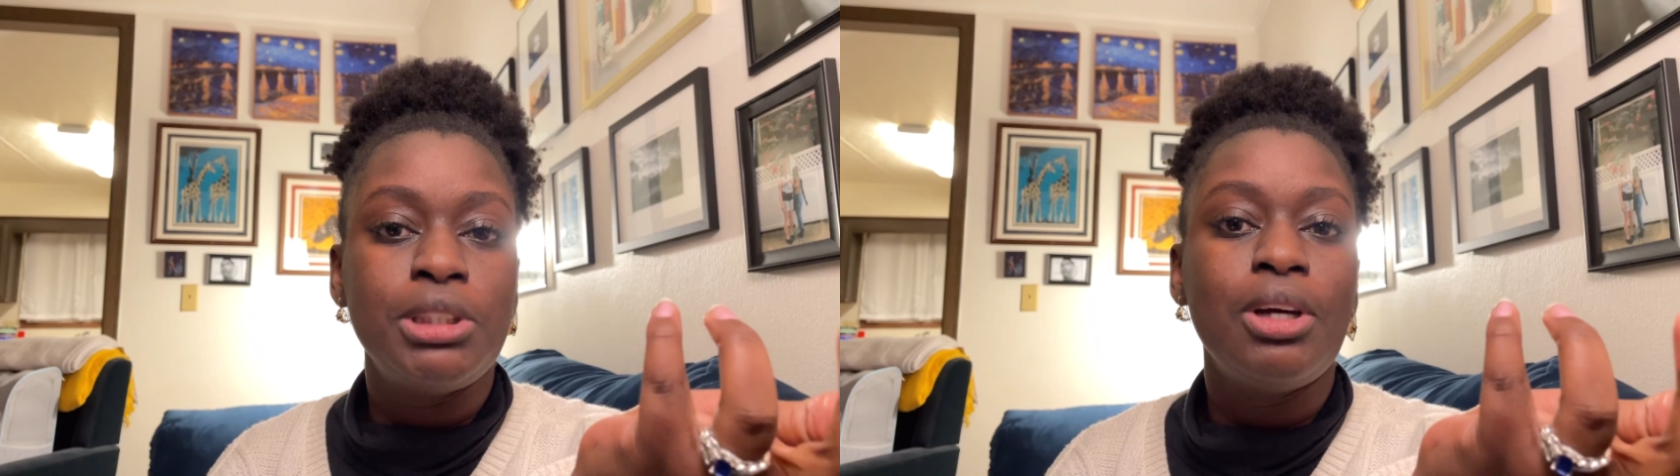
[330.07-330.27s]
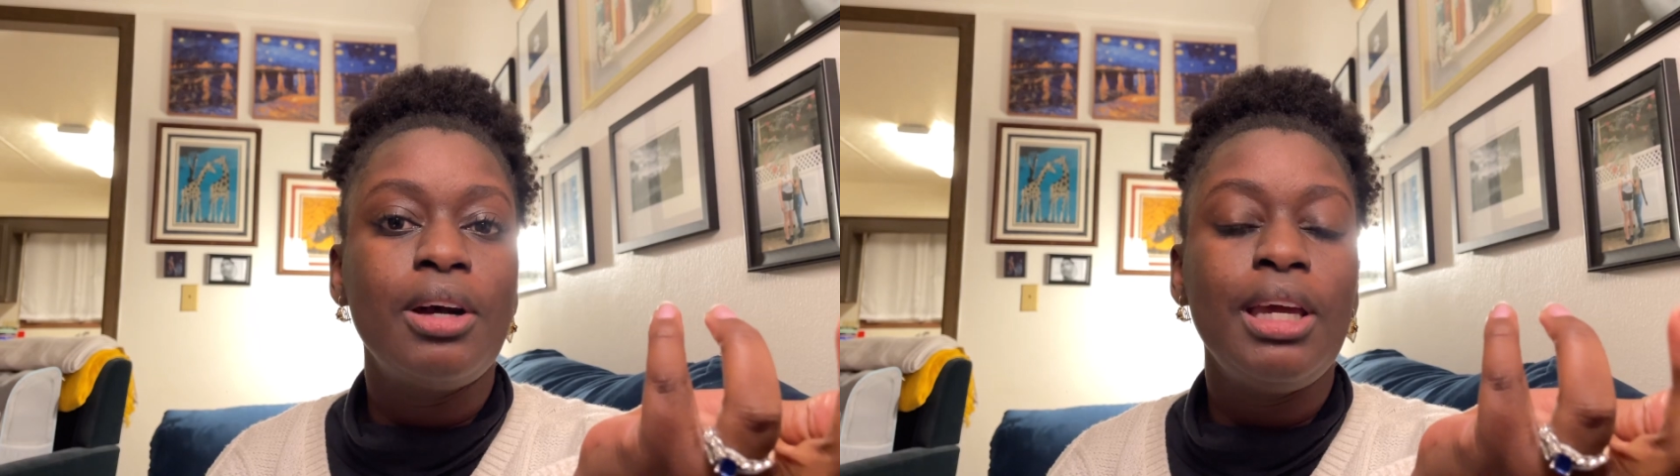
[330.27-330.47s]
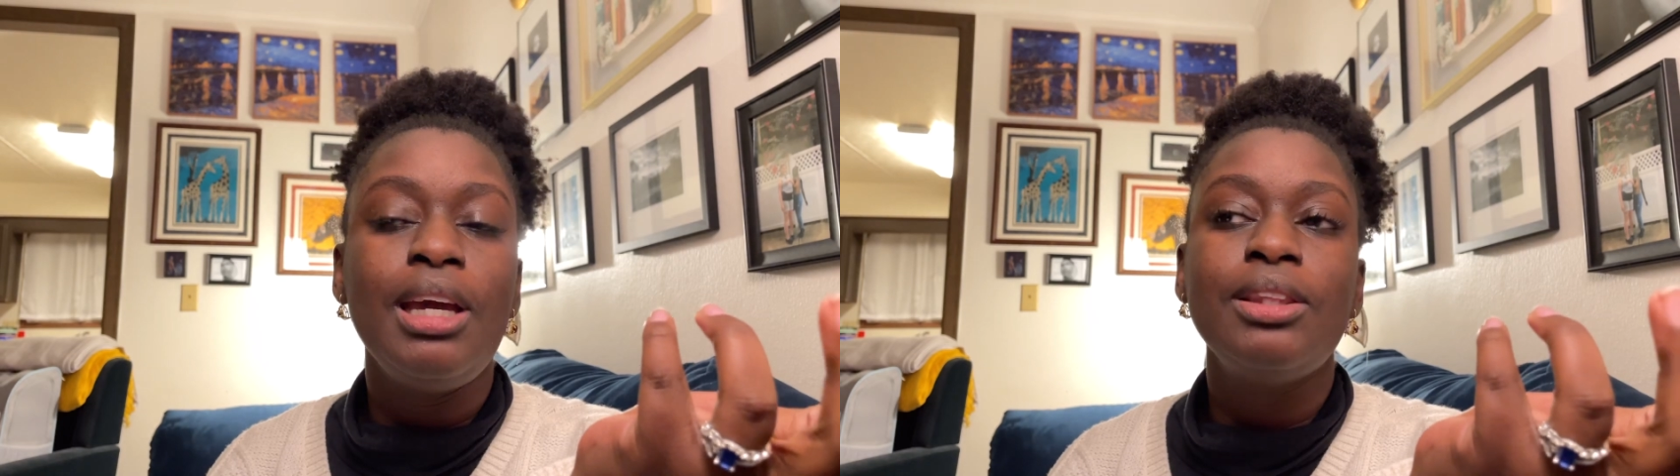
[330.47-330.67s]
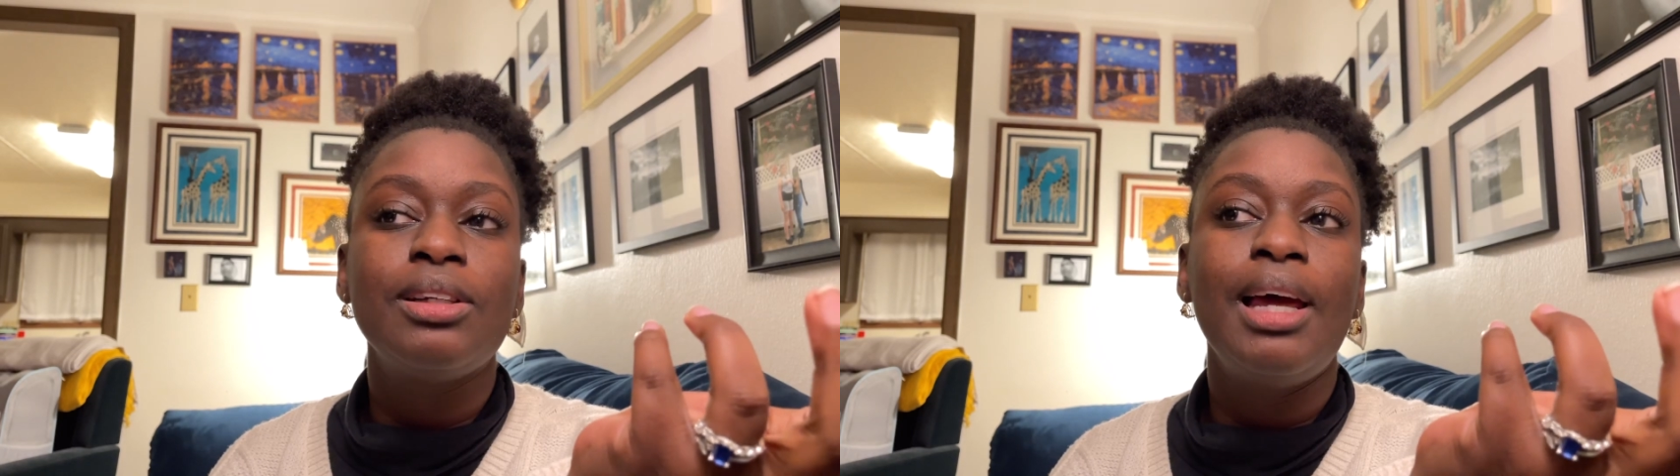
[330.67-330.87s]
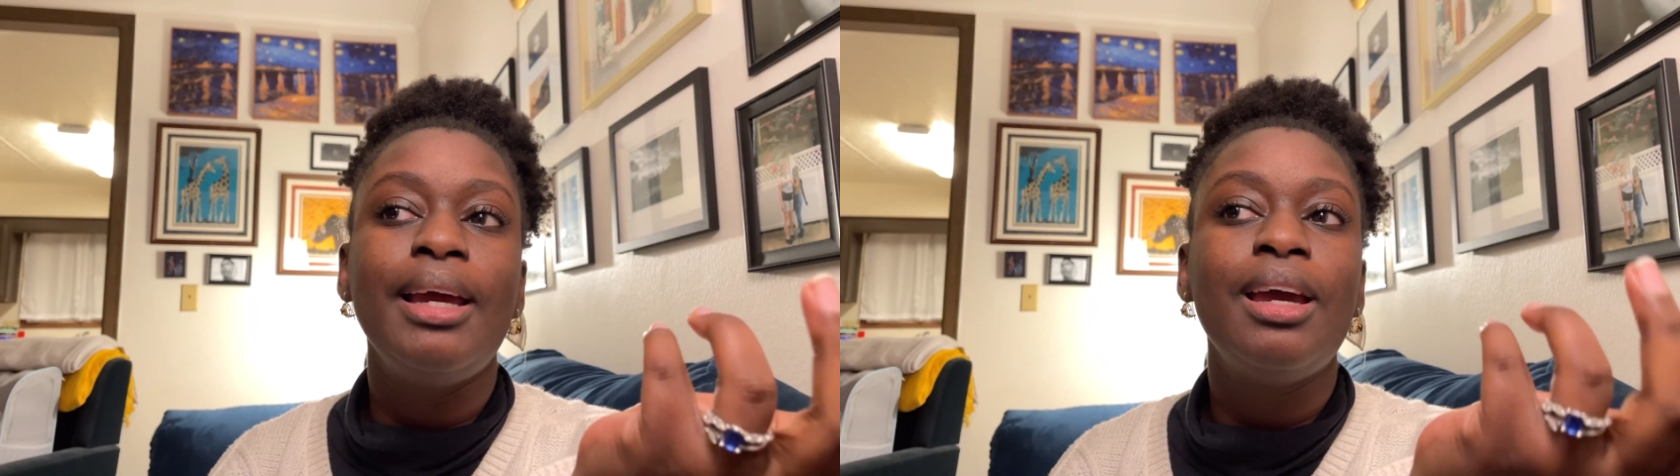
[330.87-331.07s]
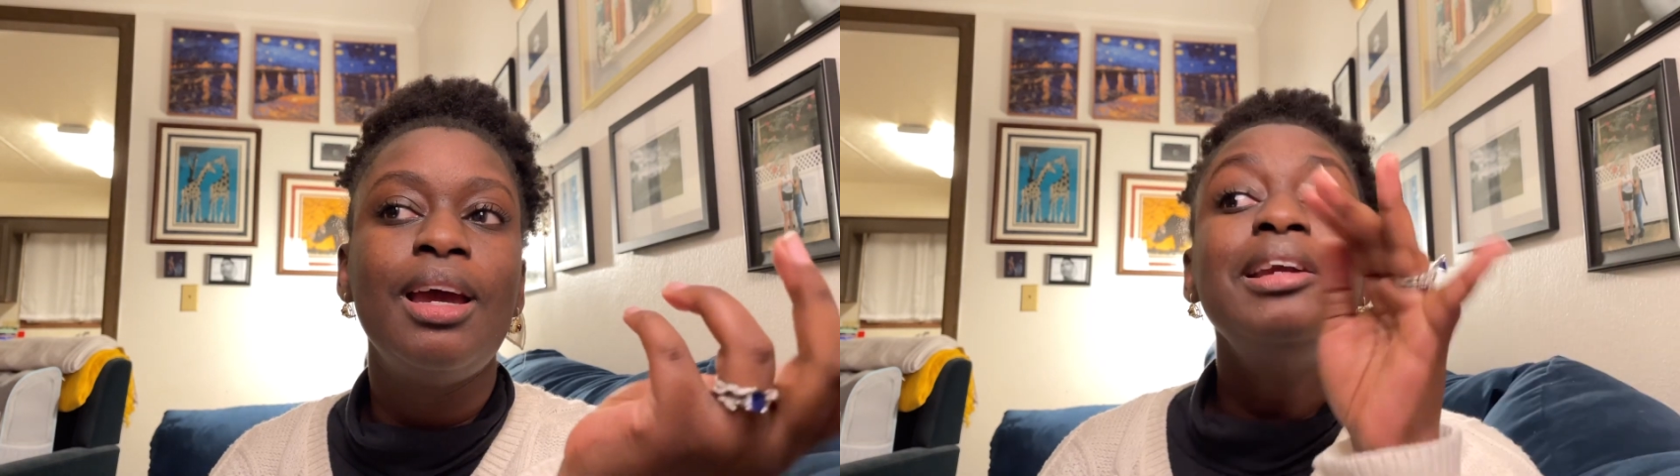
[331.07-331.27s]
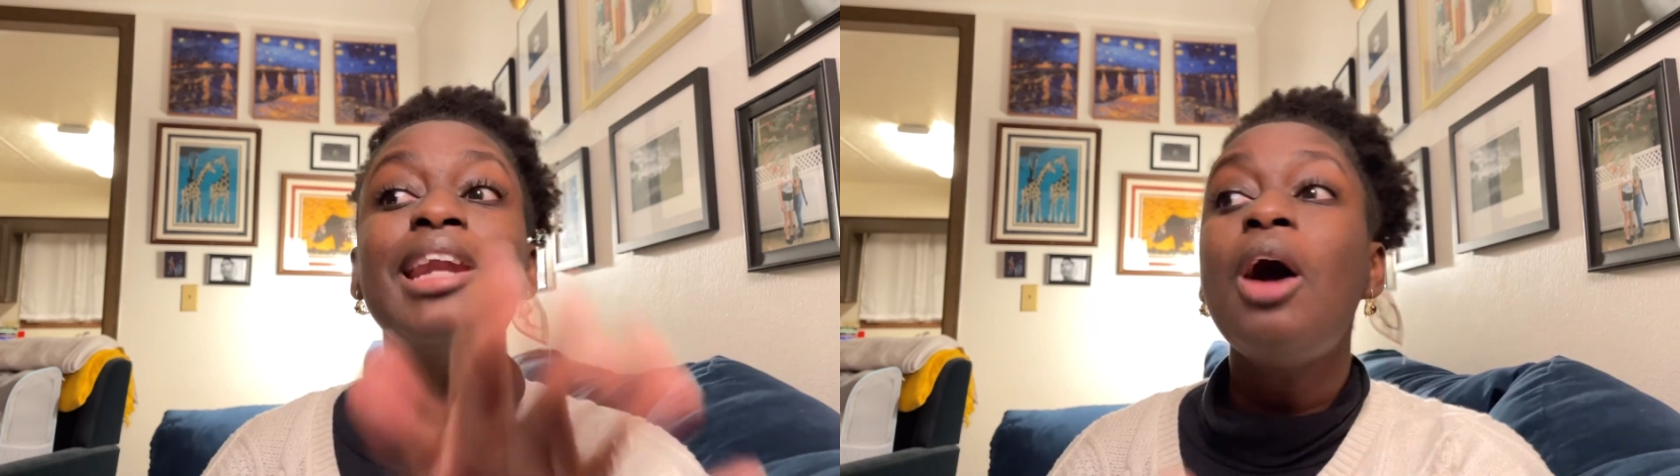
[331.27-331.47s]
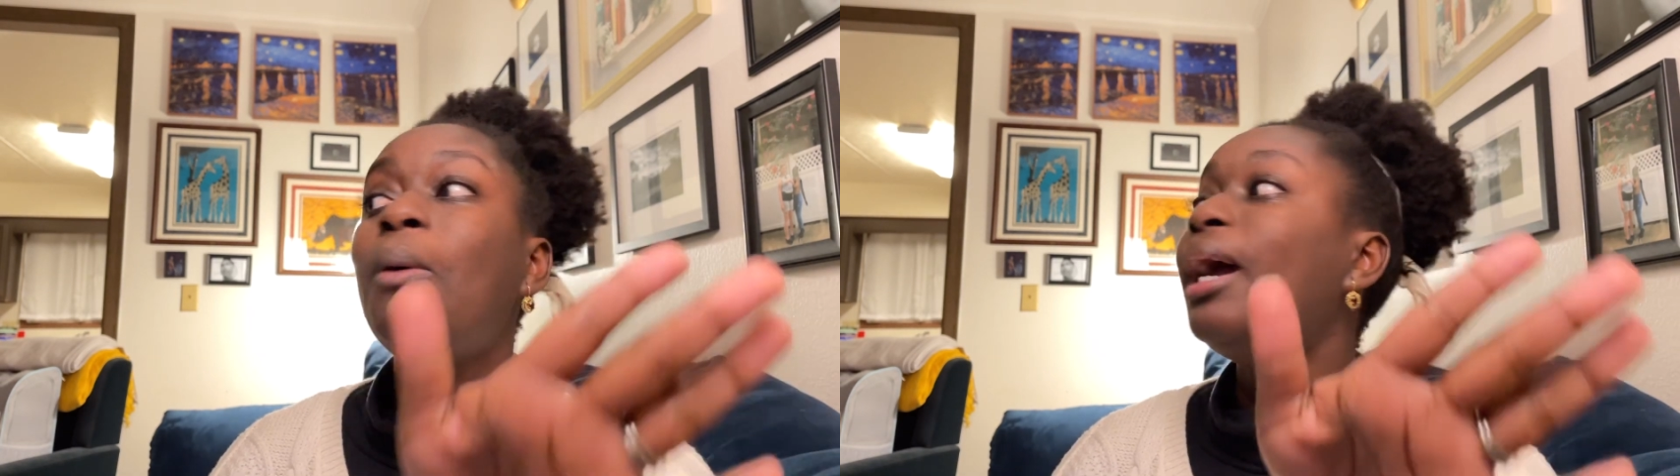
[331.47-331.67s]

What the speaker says: talking, they're like, "No,